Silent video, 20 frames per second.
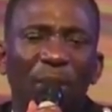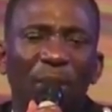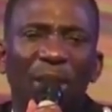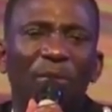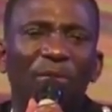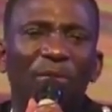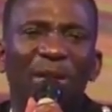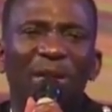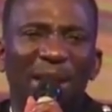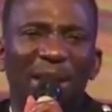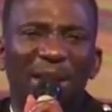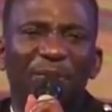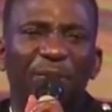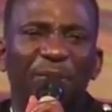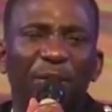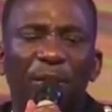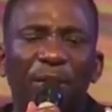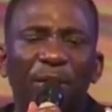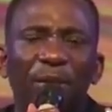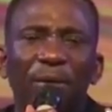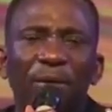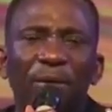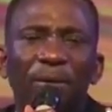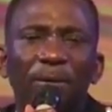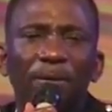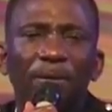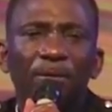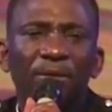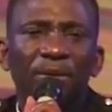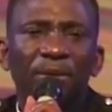by
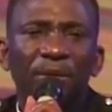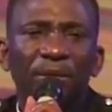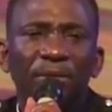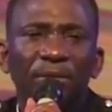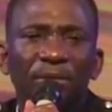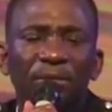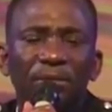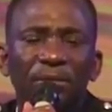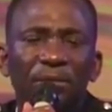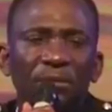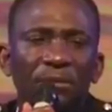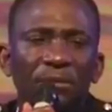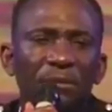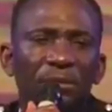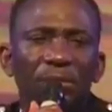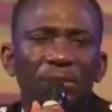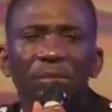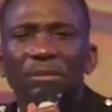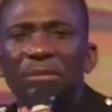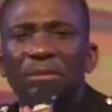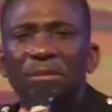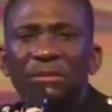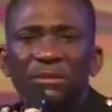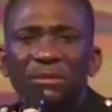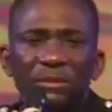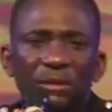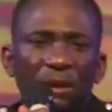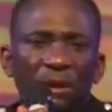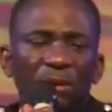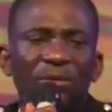
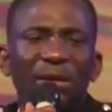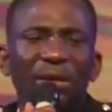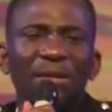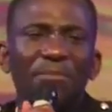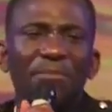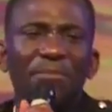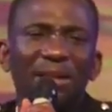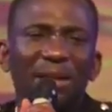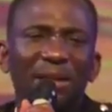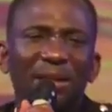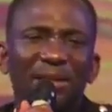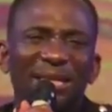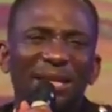400 meters